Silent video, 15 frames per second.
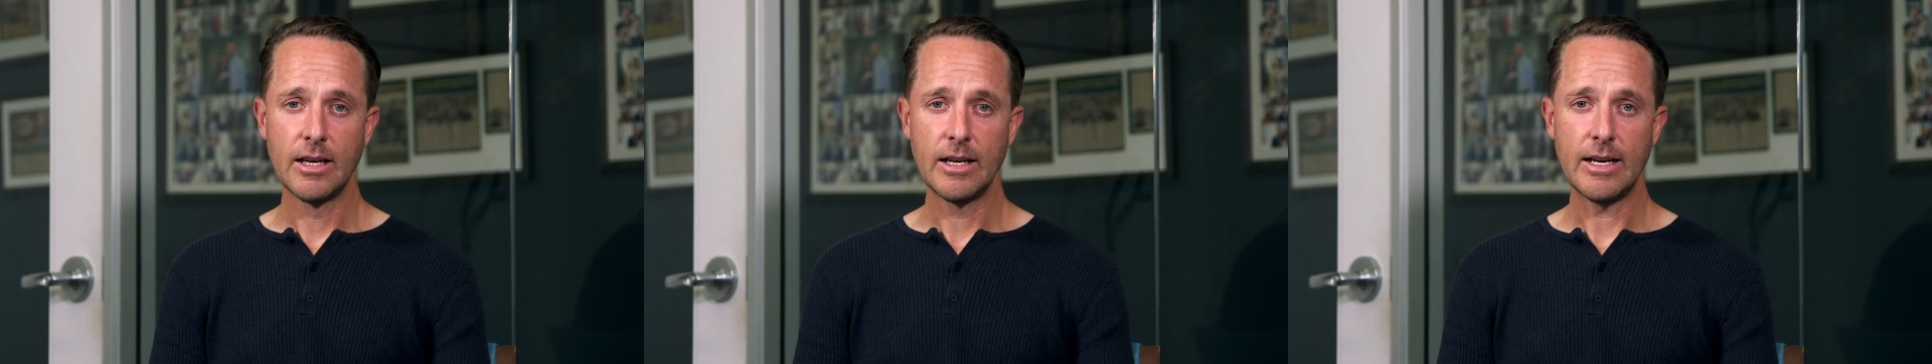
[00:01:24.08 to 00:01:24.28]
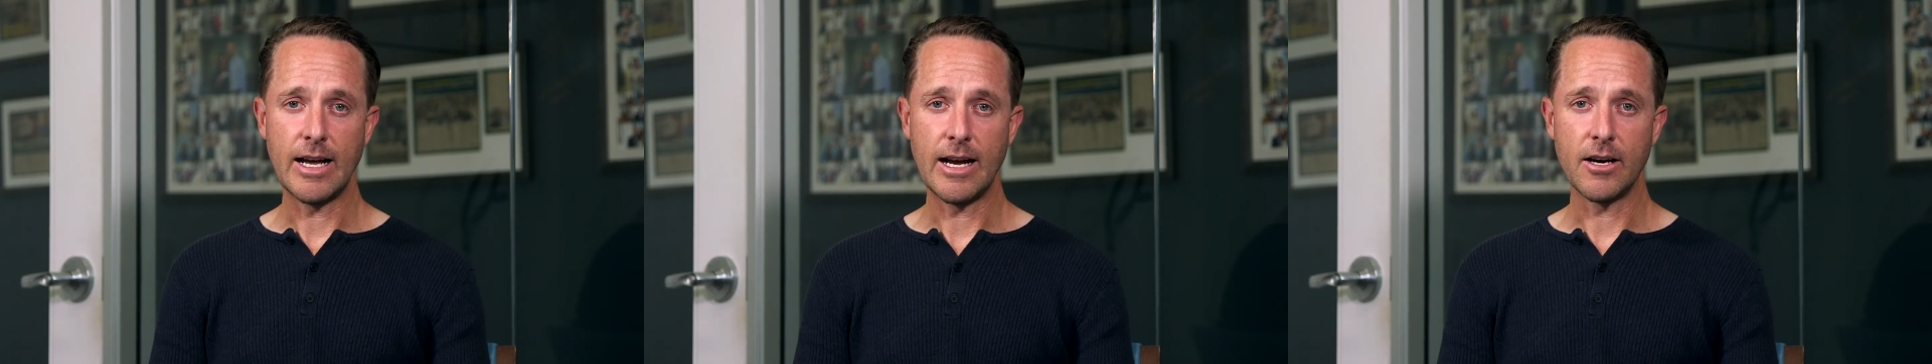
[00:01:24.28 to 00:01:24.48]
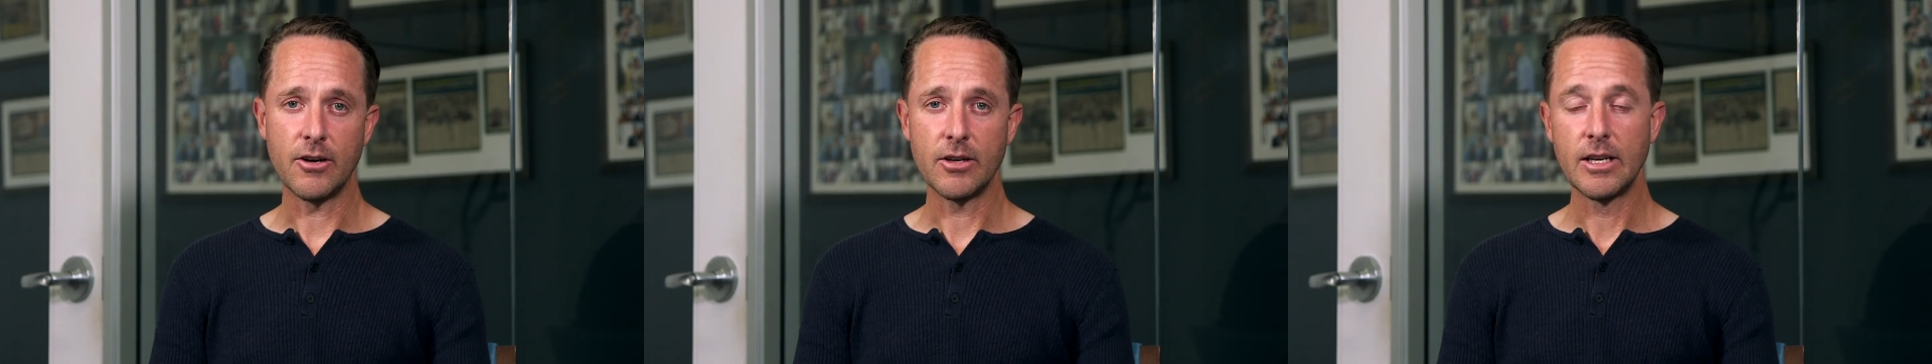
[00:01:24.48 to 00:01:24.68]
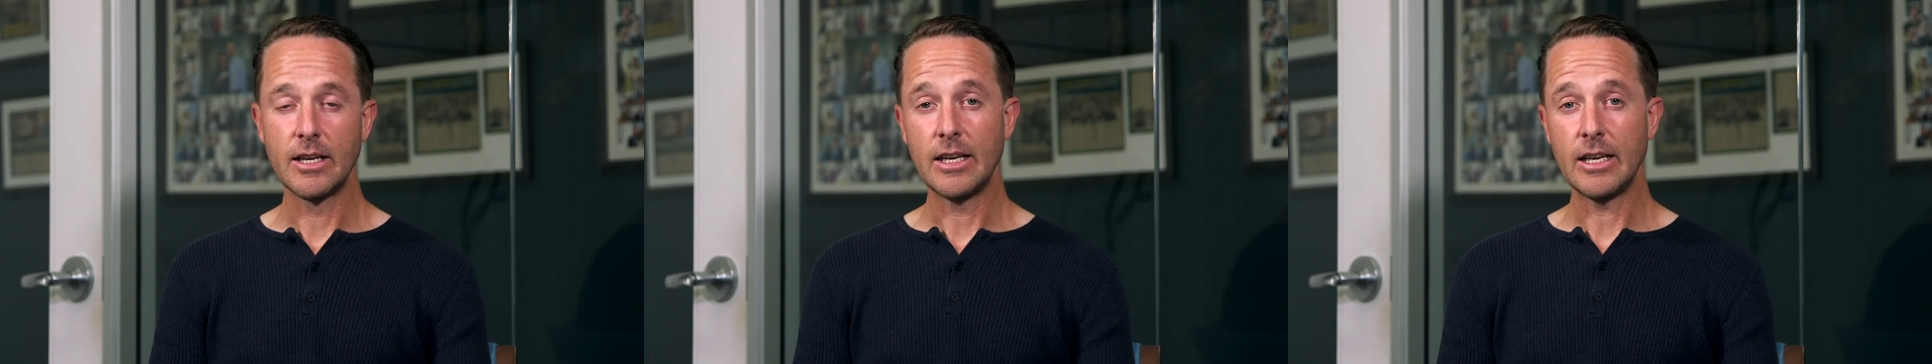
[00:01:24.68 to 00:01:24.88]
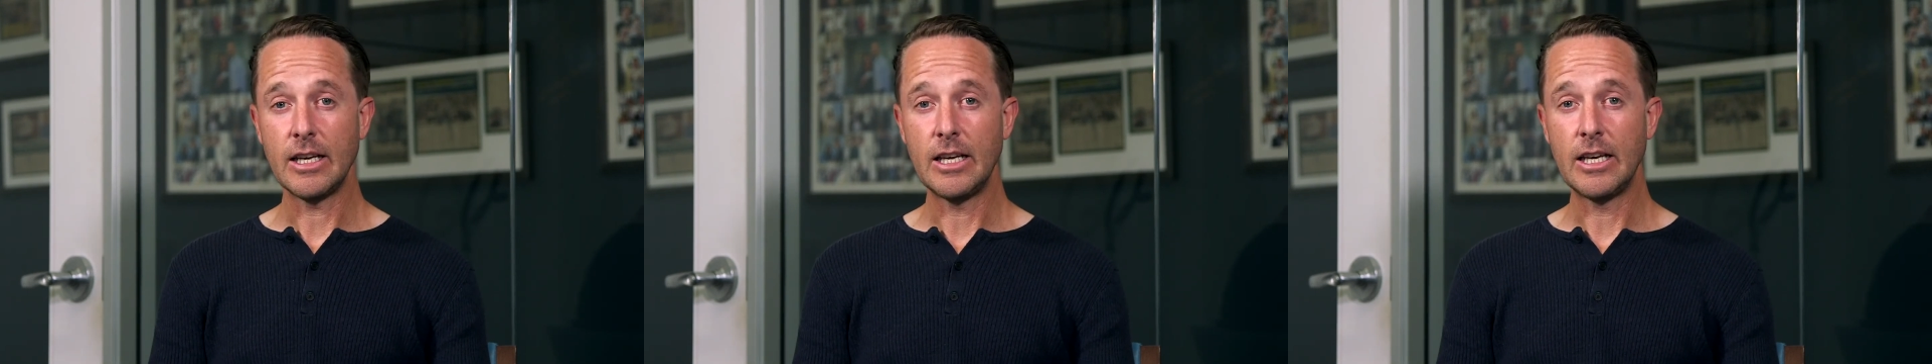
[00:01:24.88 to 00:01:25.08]
Now,
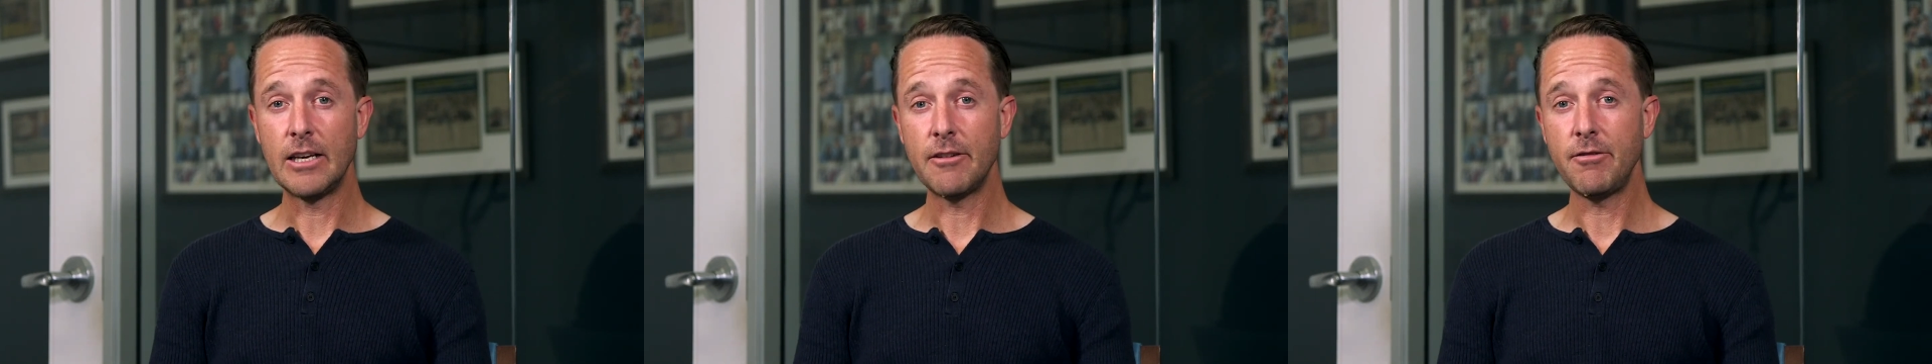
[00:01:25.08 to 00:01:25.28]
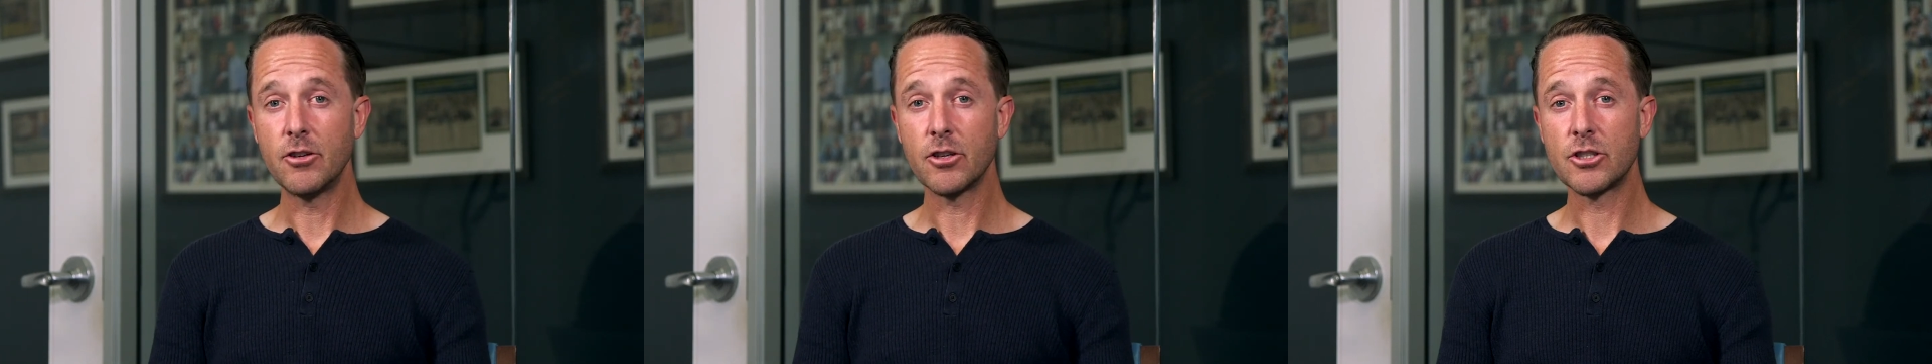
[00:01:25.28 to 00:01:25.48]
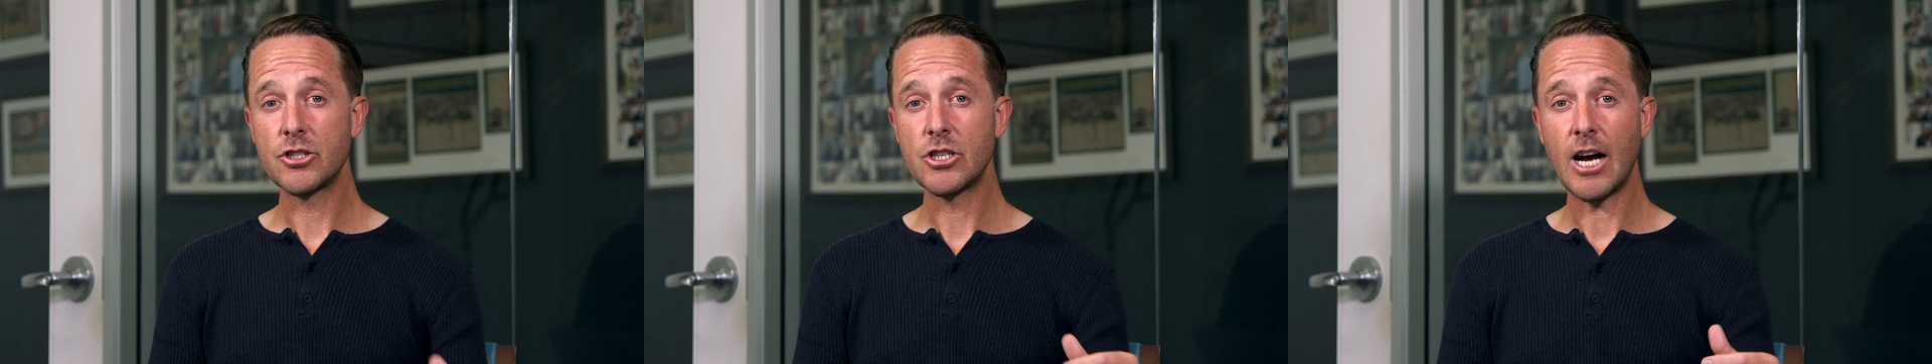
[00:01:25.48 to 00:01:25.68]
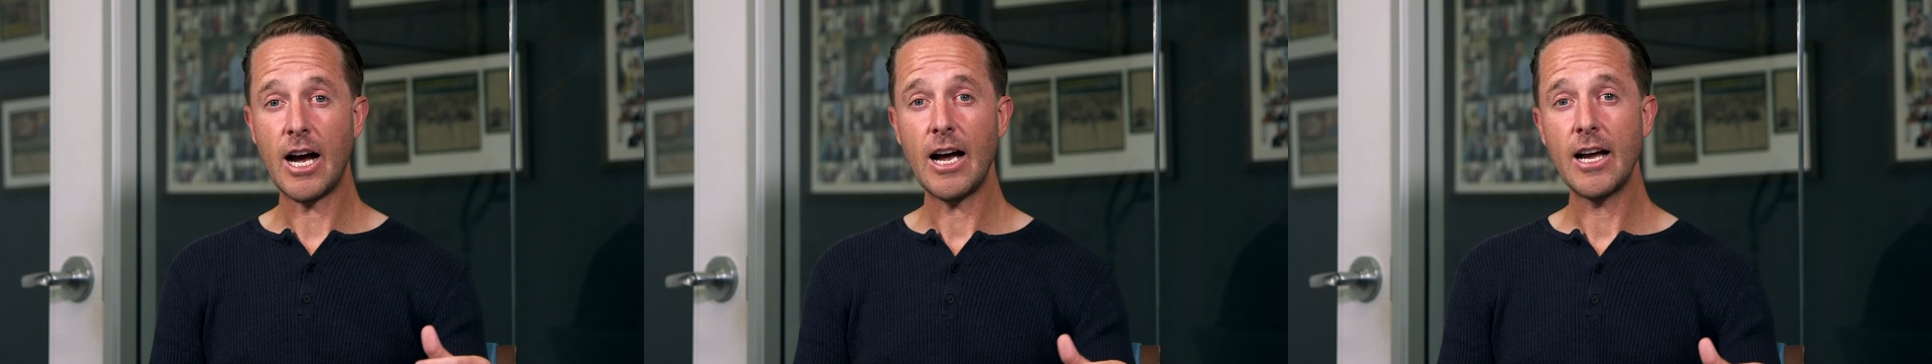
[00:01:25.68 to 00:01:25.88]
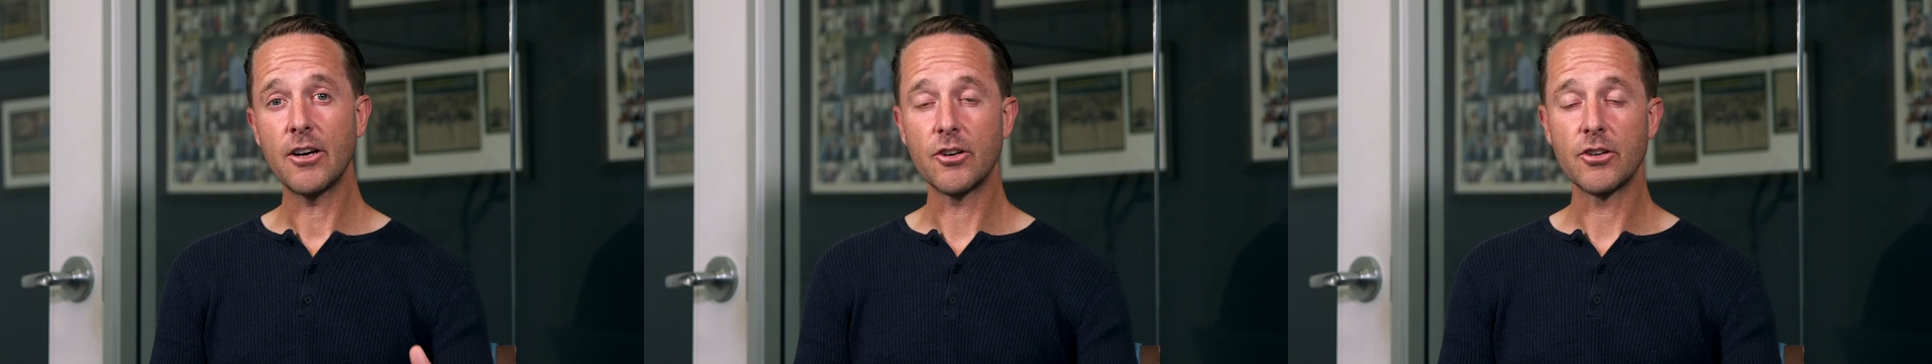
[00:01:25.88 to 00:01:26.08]
if your
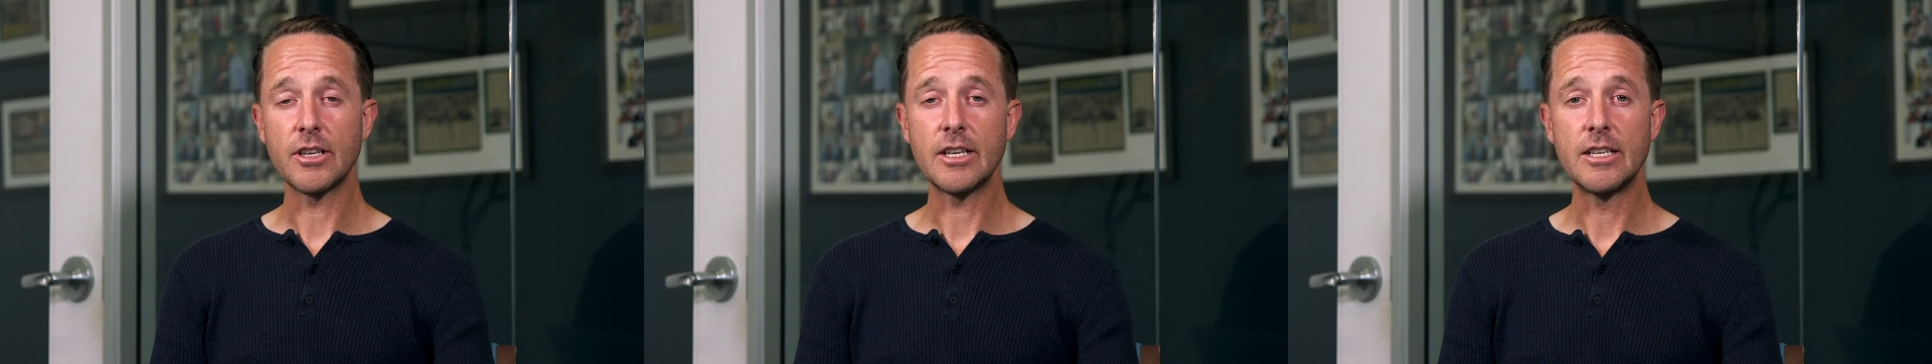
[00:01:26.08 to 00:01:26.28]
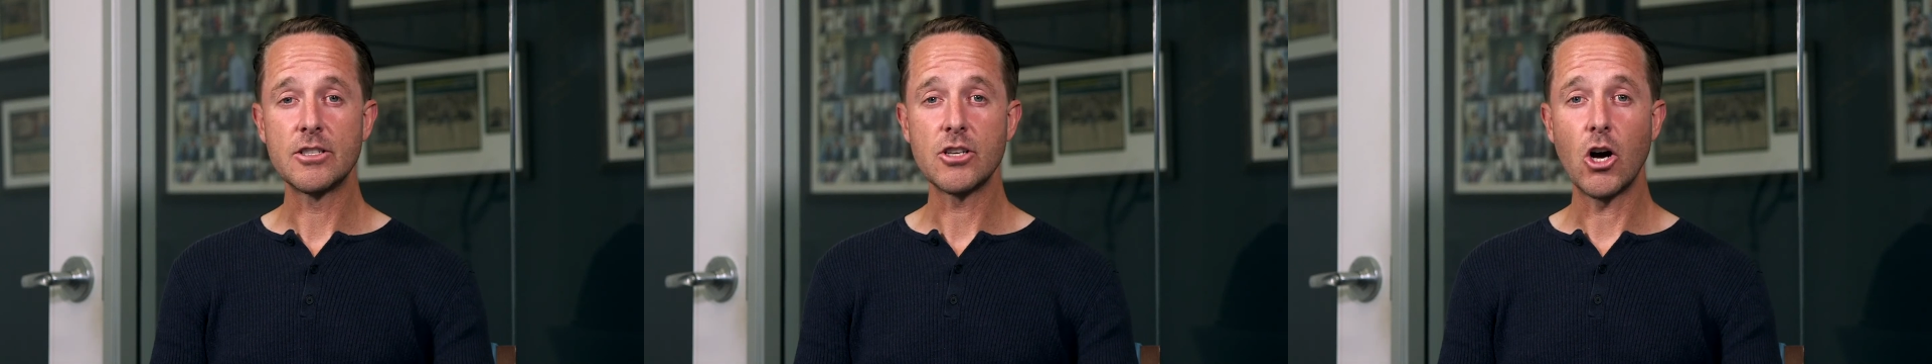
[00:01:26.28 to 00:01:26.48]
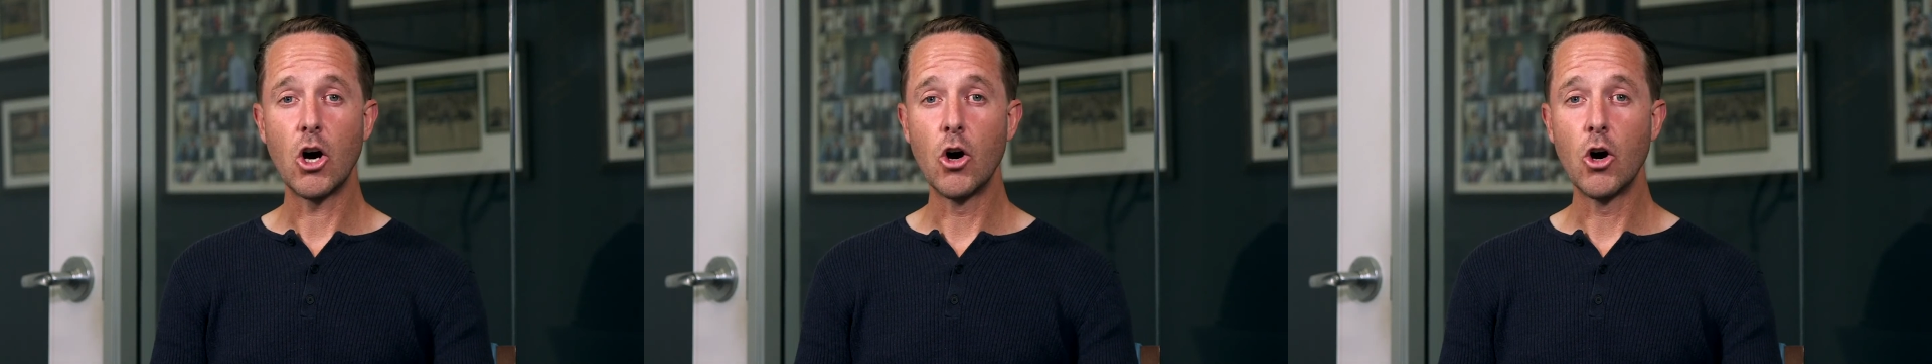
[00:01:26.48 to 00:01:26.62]
child is